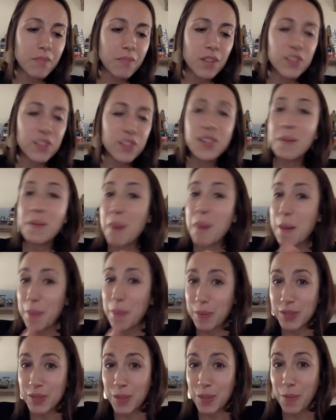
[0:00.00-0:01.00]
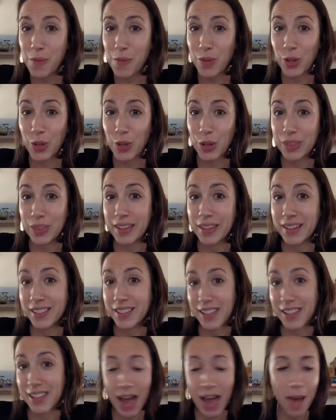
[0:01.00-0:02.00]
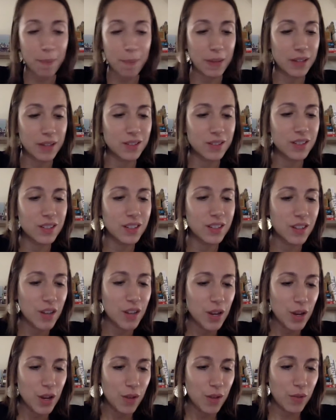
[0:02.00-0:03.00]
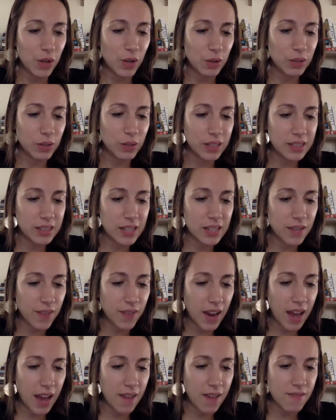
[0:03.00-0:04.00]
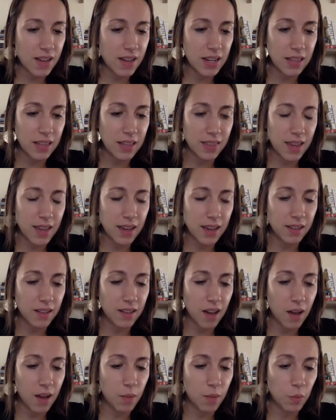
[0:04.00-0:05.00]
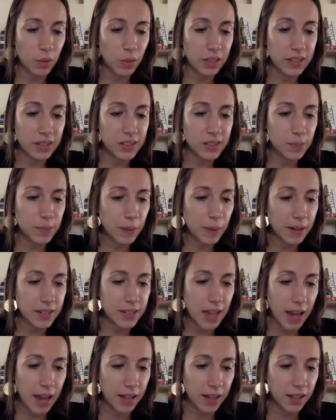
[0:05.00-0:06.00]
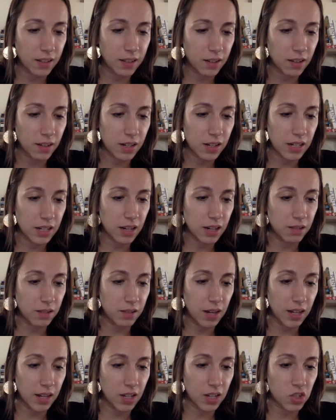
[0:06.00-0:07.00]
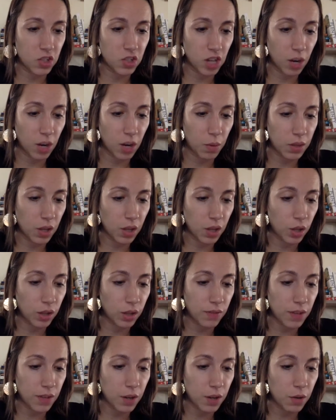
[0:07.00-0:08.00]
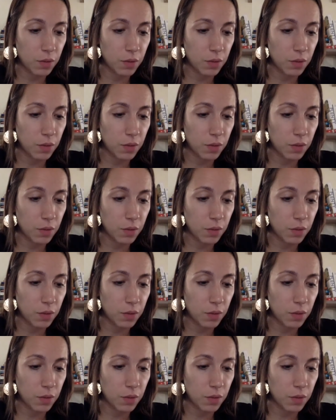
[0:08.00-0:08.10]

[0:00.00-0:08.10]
sum up of some of the good things that happened for you. Let's see if I have anything really spectacular in here that I can share with all of you.